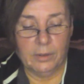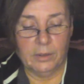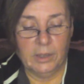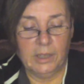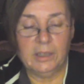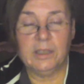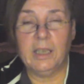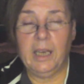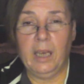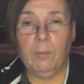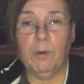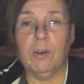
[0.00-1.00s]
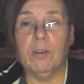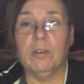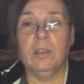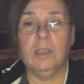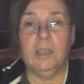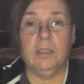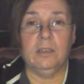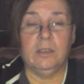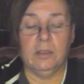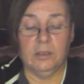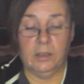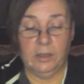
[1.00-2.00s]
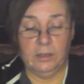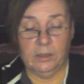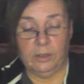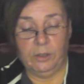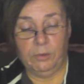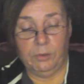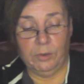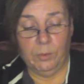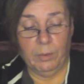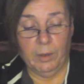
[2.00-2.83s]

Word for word: He's a gamer. He's on YouTube.